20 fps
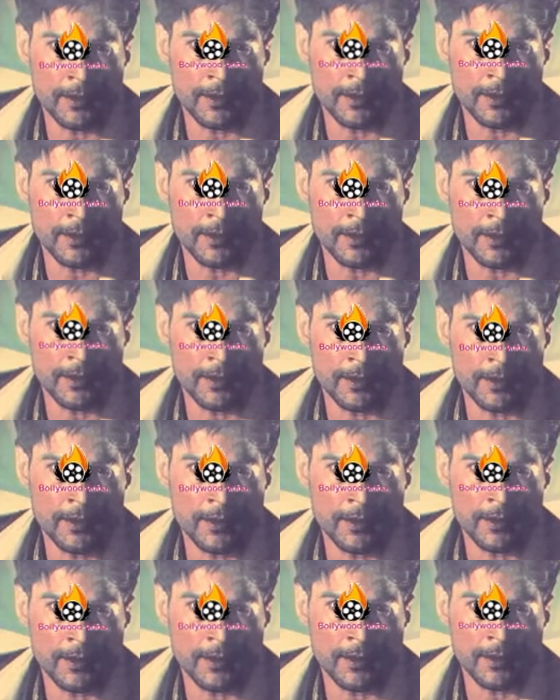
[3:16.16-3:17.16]

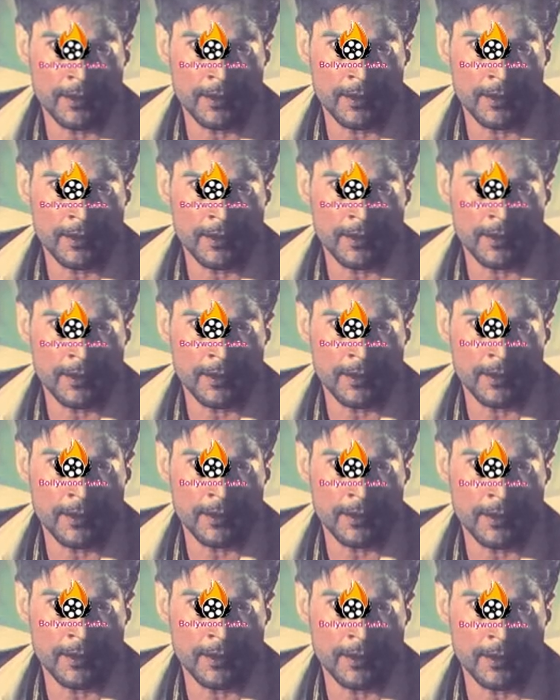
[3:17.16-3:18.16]

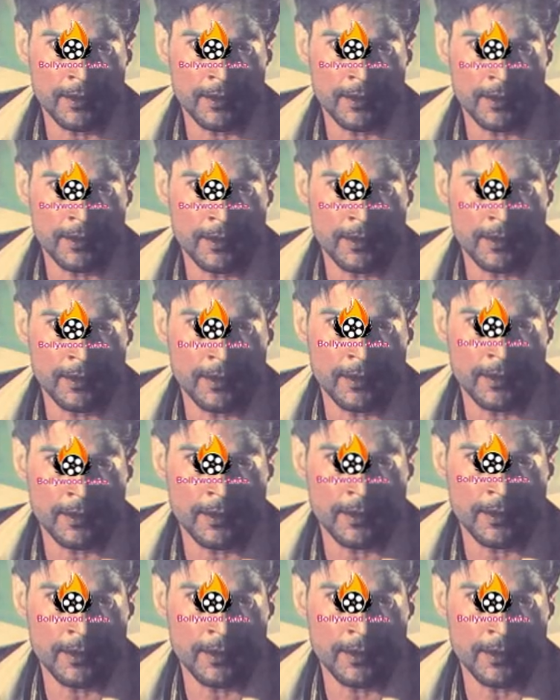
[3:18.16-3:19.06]
The person shown says nothing.